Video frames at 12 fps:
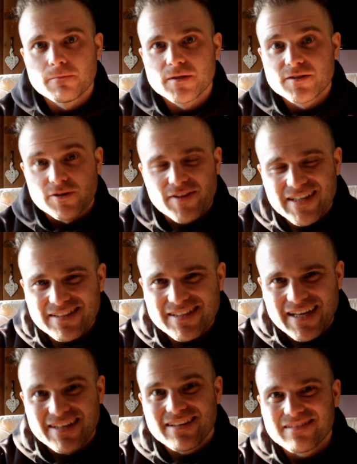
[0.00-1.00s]
So that
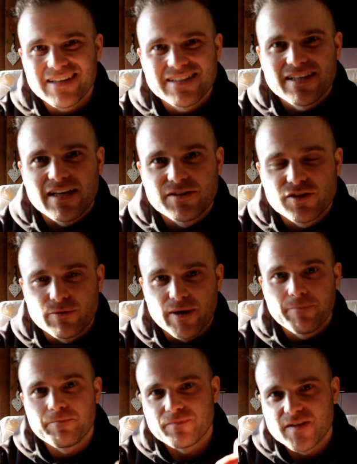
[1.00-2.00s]
said, let's get to
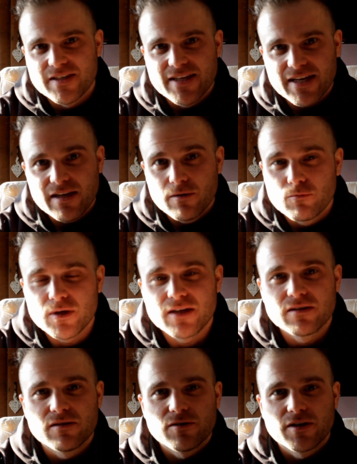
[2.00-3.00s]
it. Today we're
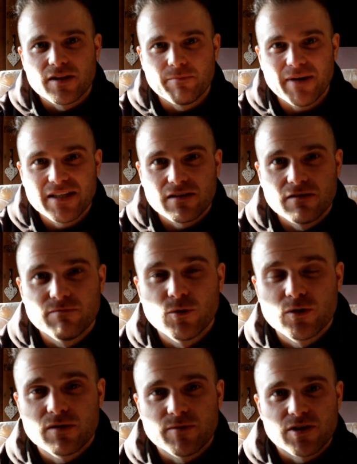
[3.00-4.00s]
going to look at the Battle of
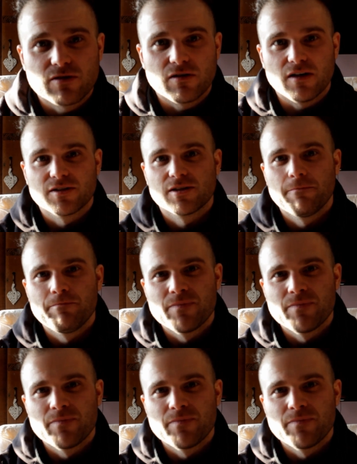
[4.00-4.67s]
Mortimer's Cross.